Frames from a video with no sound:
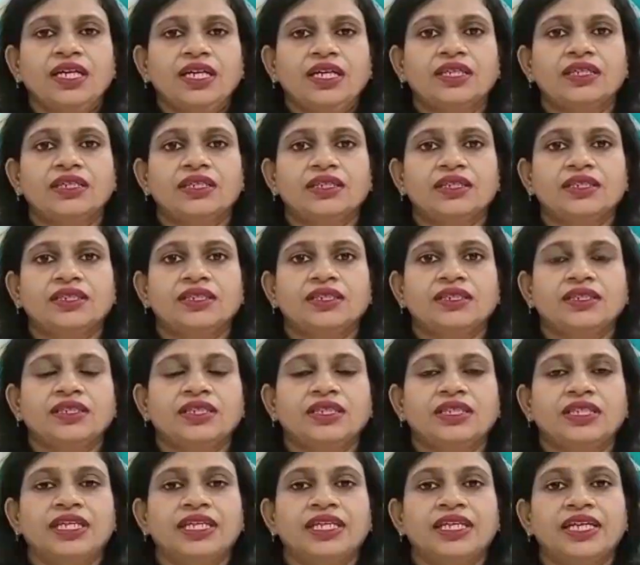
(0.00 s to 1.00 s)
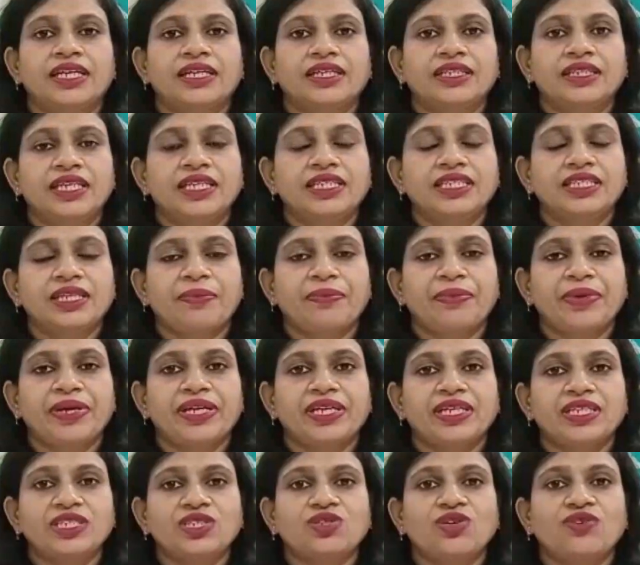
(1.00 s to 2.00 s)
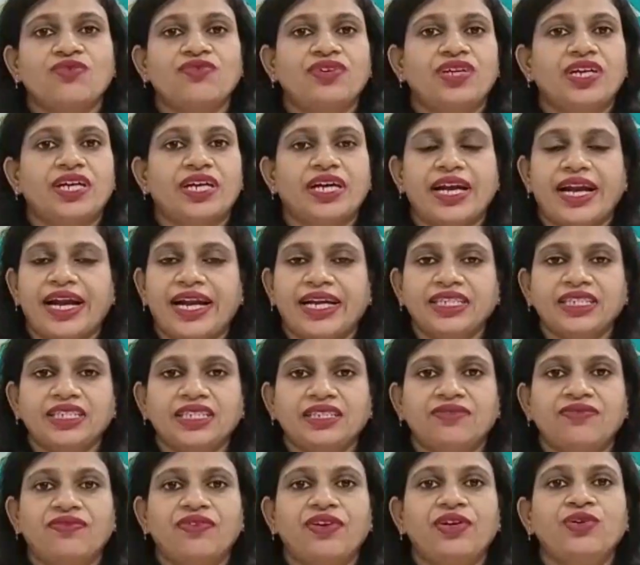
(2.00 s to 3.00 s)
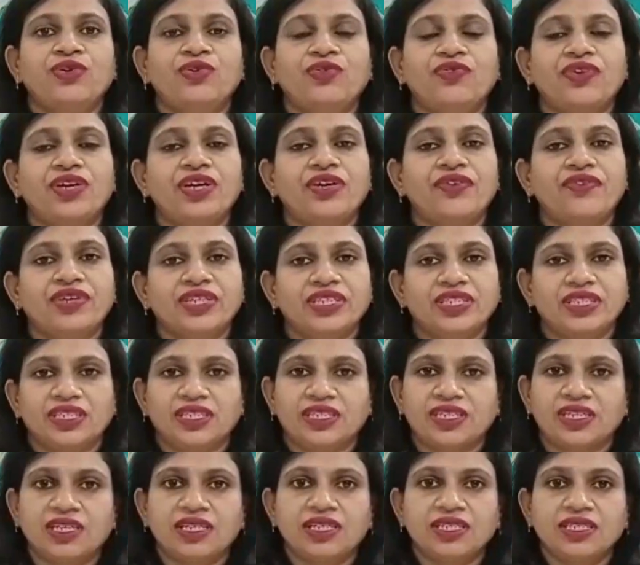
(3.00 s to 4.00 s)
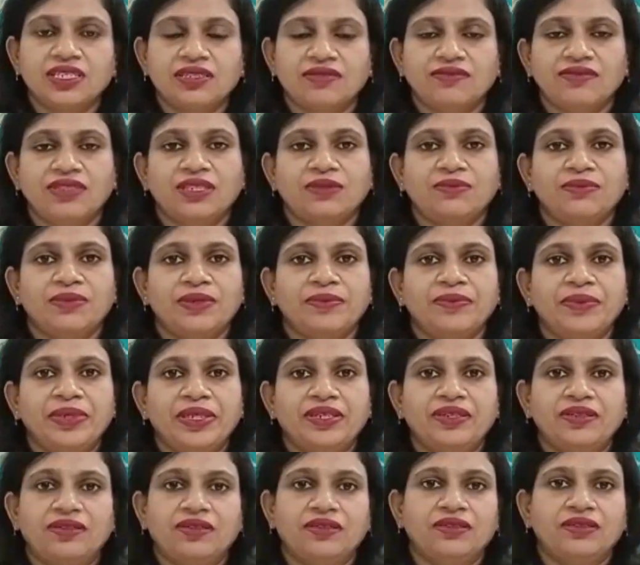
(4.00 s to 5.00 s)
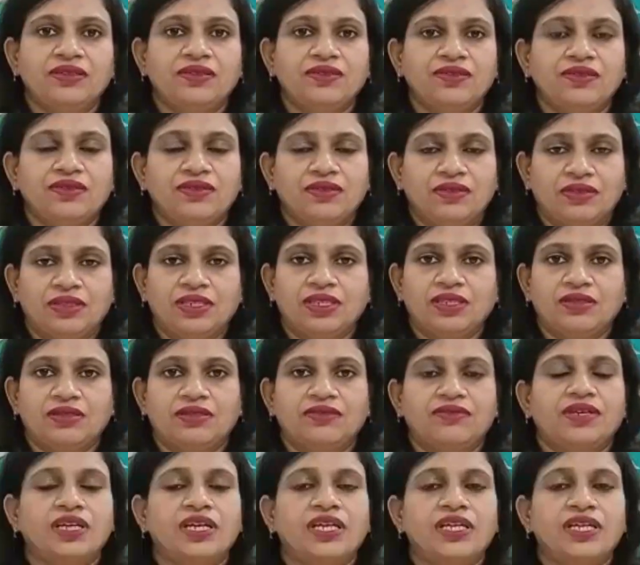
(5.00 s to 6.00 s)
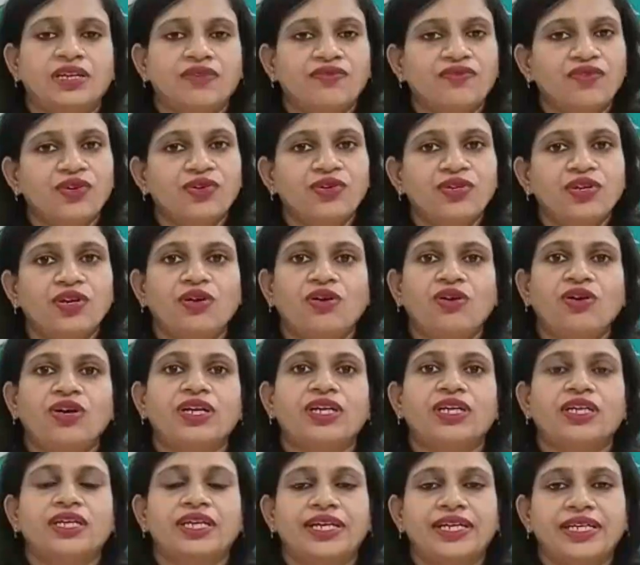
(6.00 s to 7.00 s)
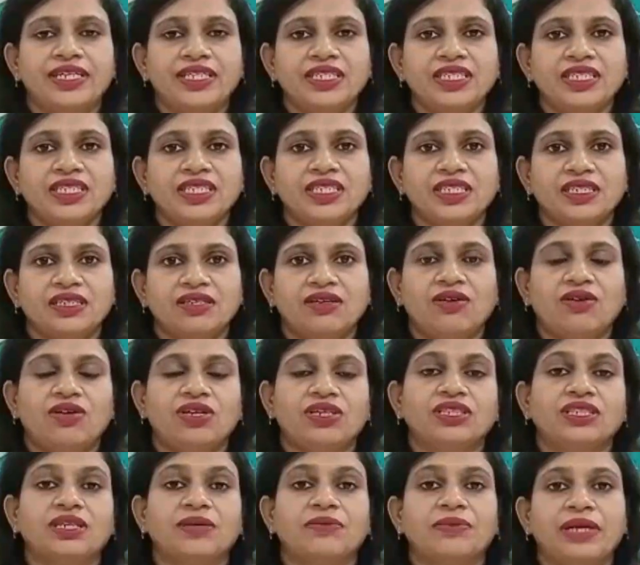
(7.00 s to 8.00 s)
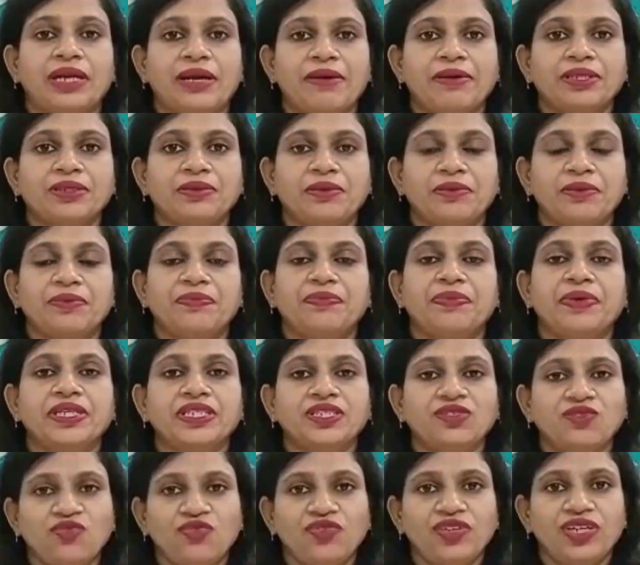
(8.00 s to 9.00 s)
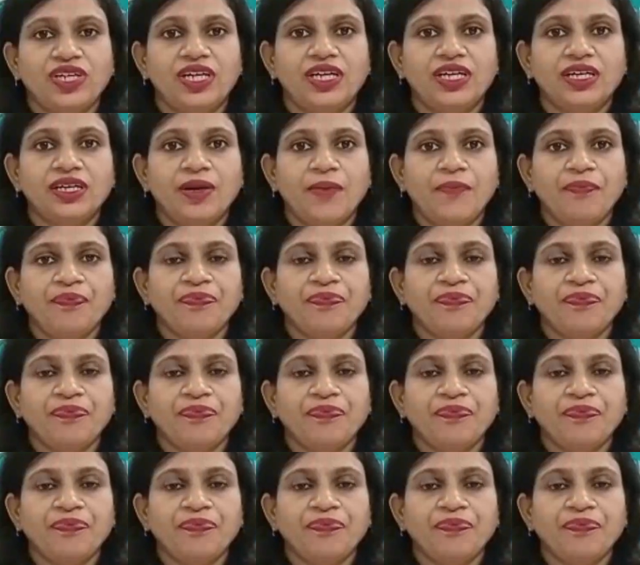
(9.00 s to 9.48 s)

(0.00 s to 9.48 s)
There is appearance of a rash, fluid filled vesicles, which may be clear fluid or reddish, or sometimes may be pus filled.